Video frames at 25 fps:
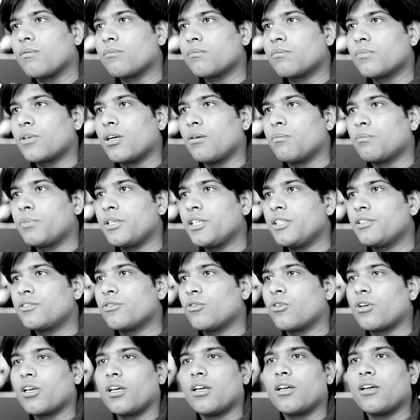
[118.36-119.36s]
companies,
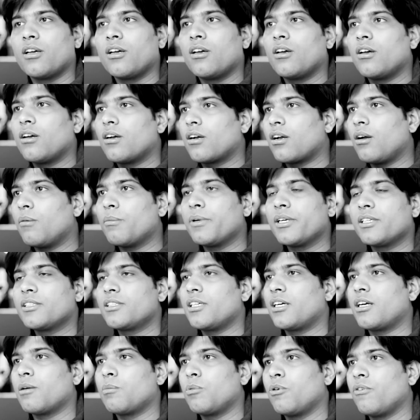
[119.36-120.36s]
okay, come and
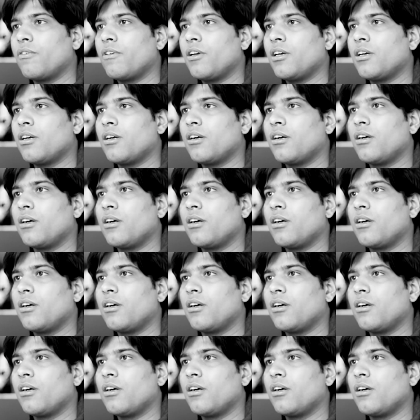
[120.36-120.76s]
set up over here.